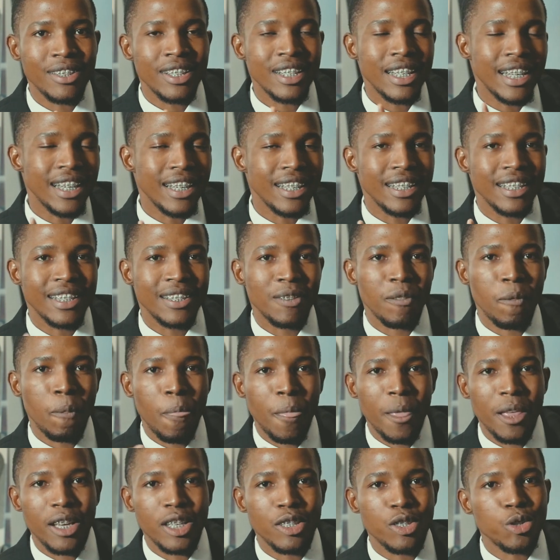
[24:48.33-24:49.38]
the day,
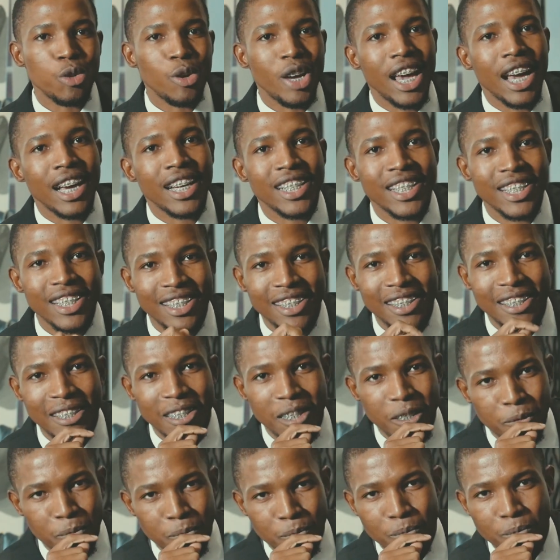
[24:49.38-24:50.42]
it's your actions
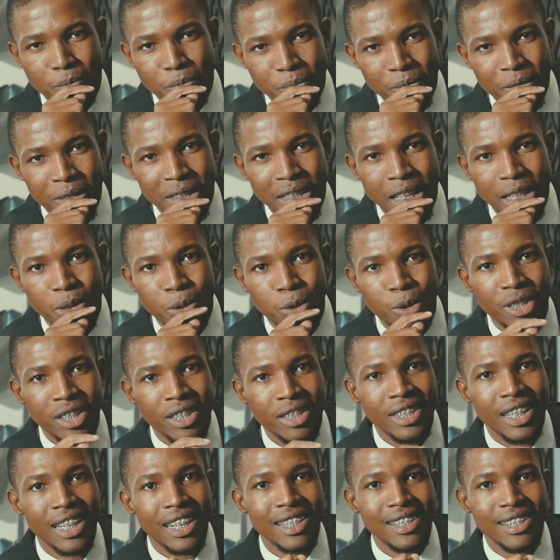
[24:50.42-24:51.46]
that will
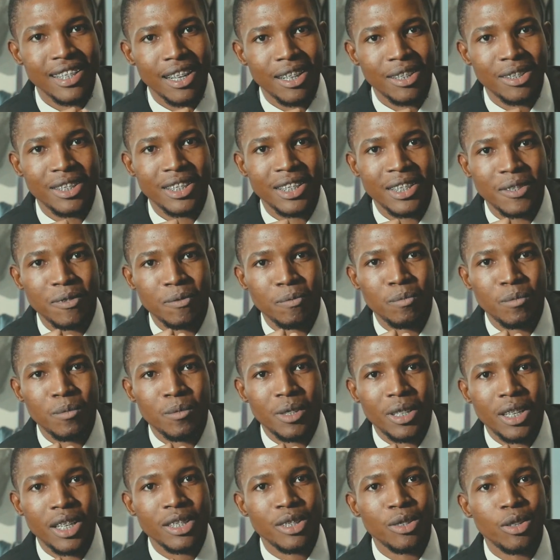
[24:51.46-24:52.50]
yield the result.
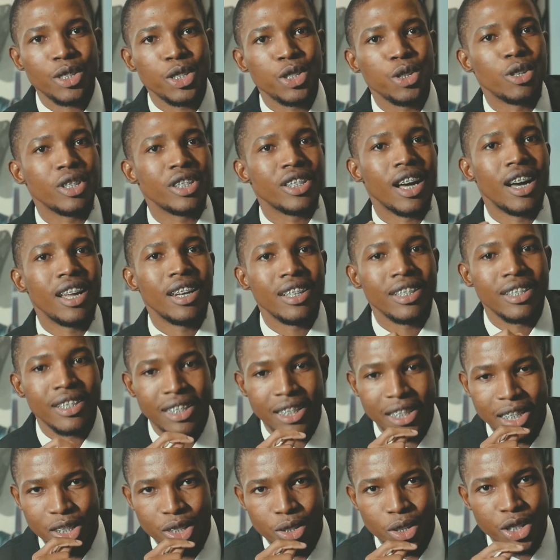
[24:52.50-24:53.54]
It's not your talent.
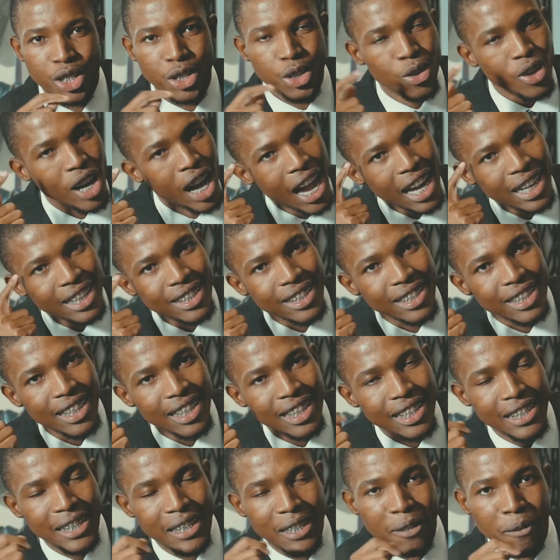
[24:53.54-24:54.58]
It's not your
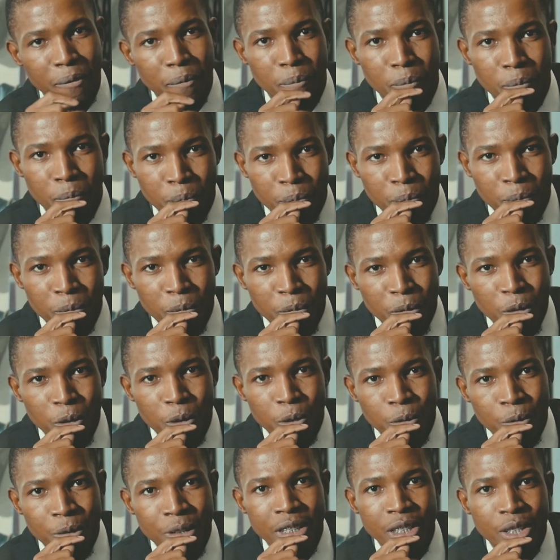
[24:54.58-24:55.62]
ideas.
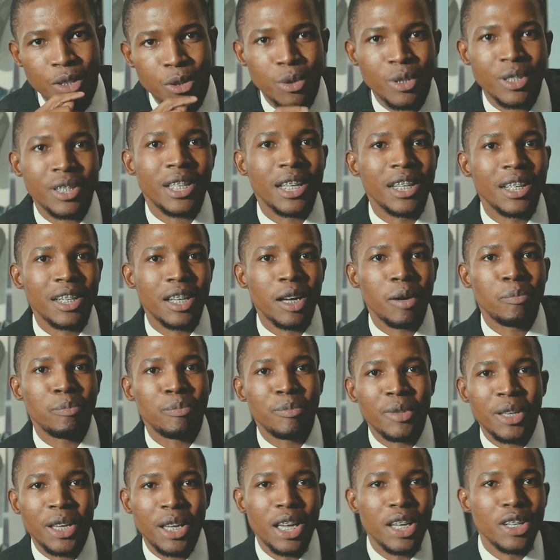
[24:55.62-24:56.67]
You need to stand up
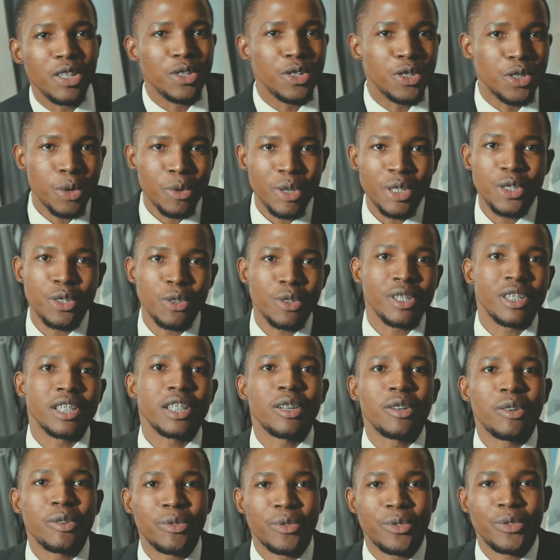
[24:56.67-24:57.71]
and do it
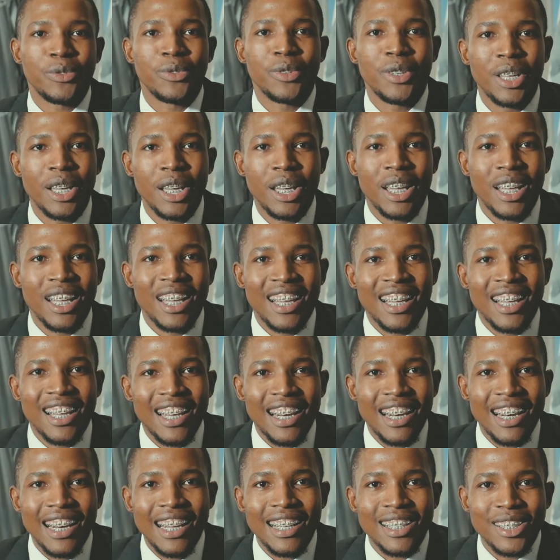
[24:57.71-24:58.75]
yourself.
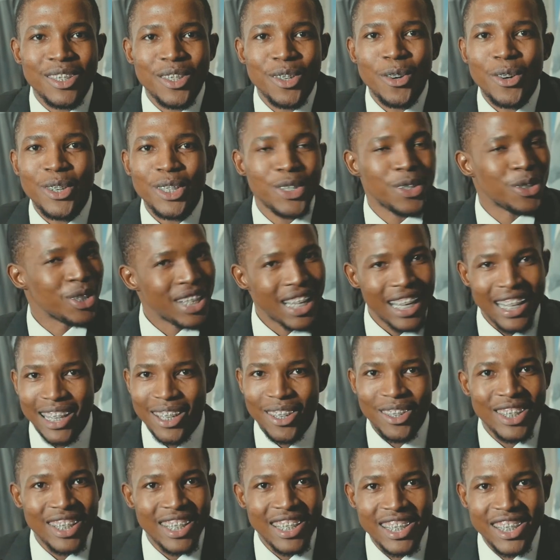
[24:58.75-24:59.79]
Let's go together
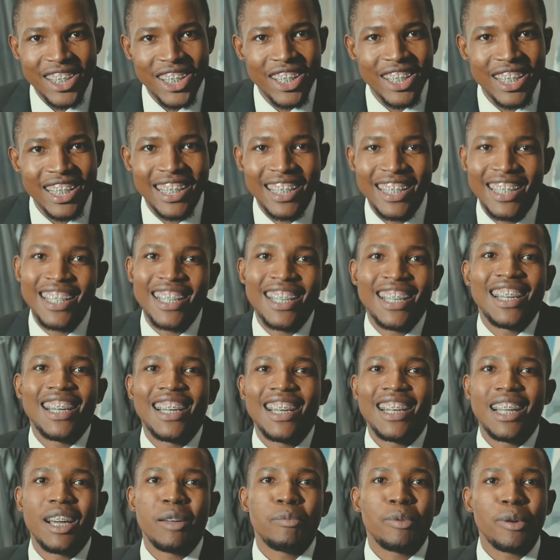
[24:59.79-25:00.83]
on this journey,
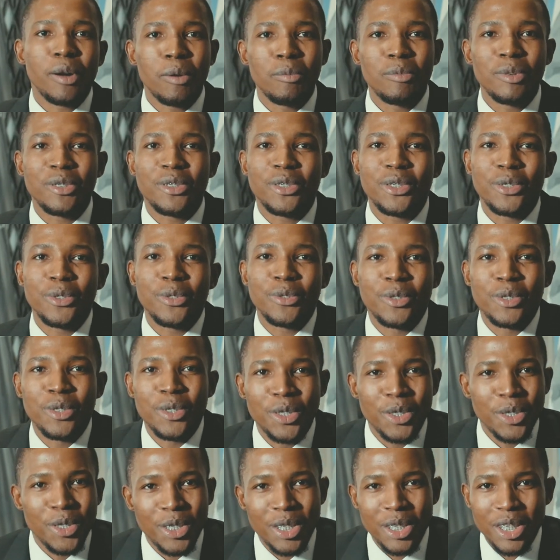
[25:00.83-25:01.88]
and I promise you,
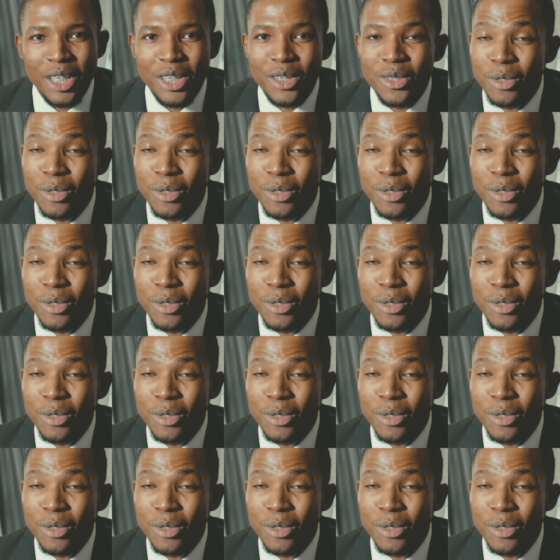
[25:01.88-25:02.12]
it